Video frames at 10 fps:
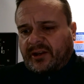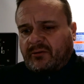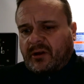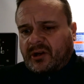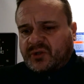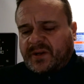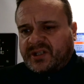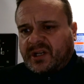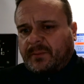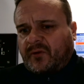I know last week
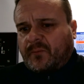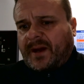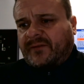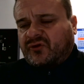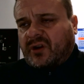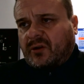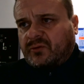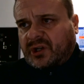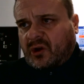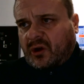some of you may have
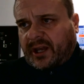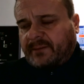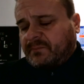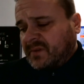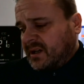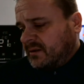struggled to log in.